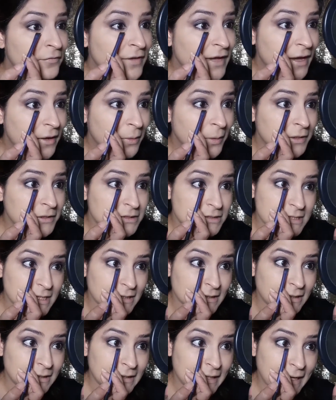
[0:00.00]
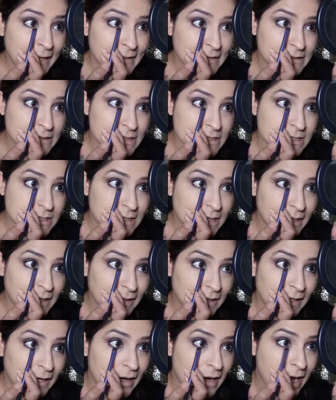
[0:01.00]
We are going to take the lighter
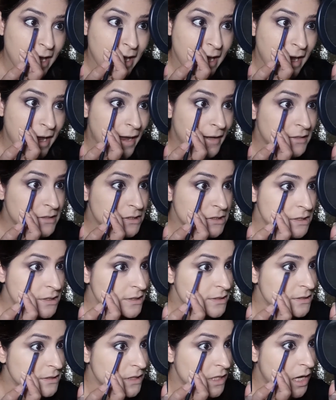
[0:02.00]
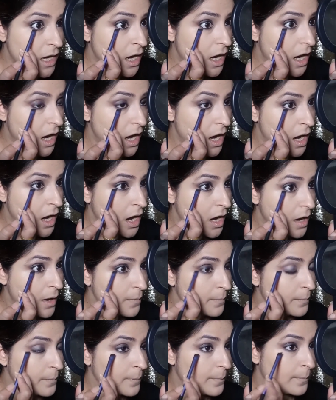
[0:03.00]
shade and just
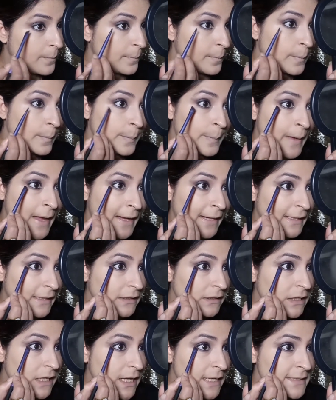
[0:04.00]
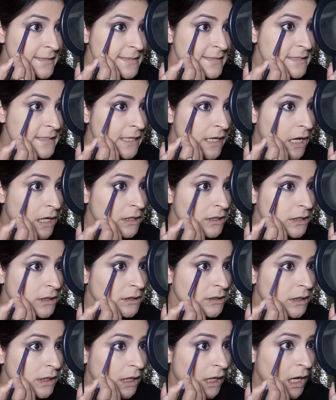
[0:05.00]
pack it nicely
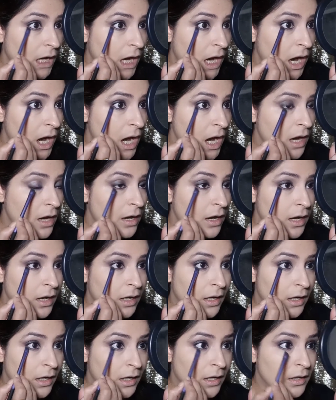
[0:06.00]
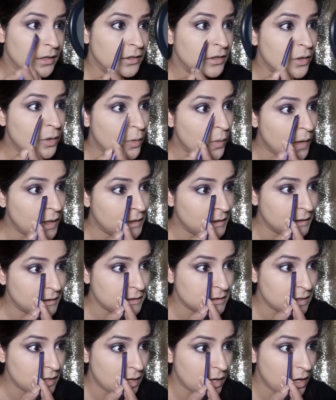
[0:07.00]
under the lower
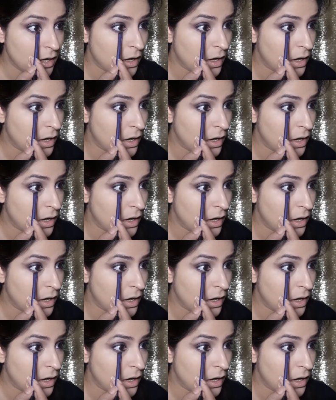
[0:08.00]
lid.